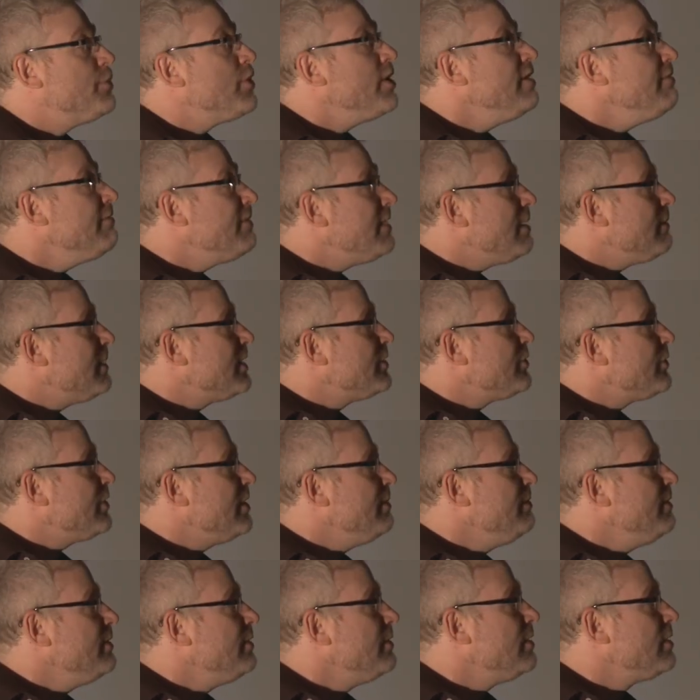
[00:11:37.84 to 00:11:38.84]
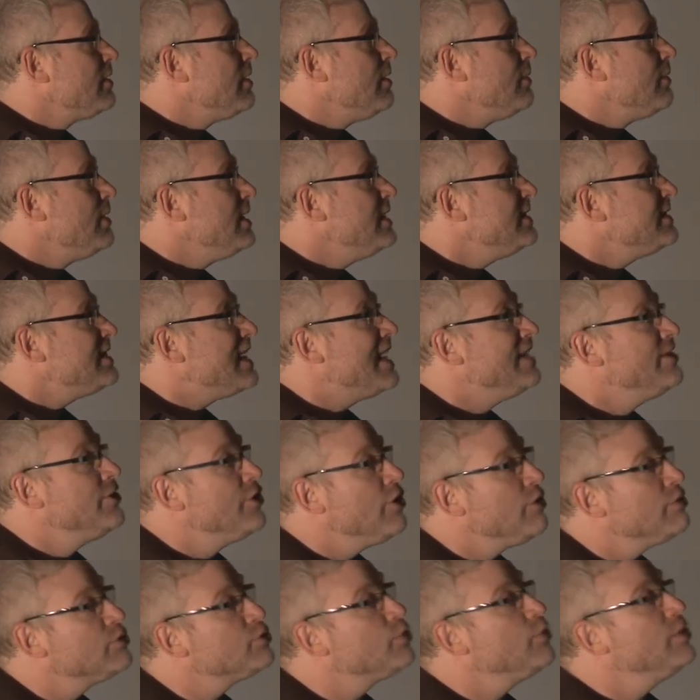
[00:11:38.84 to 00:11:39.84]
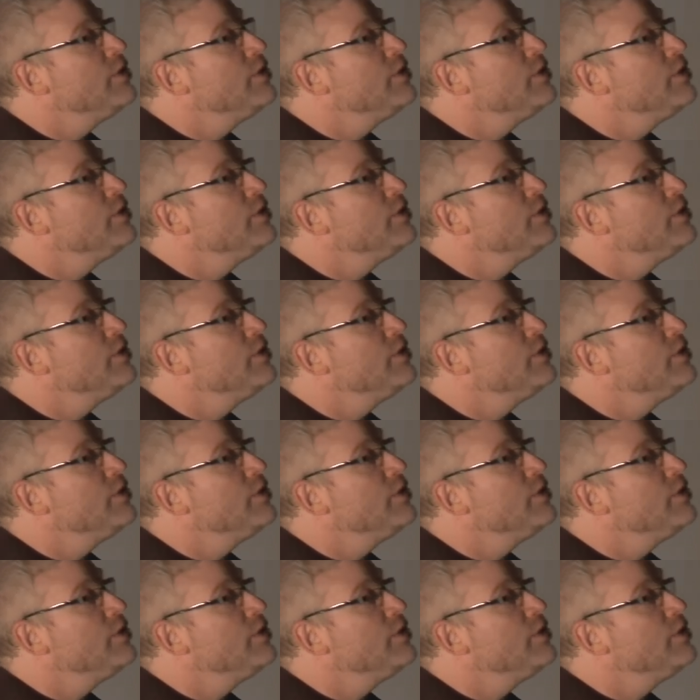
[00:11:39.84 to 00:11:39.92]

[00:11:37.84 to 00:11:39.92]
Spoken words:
pro-inflammatory immunoglobulins and those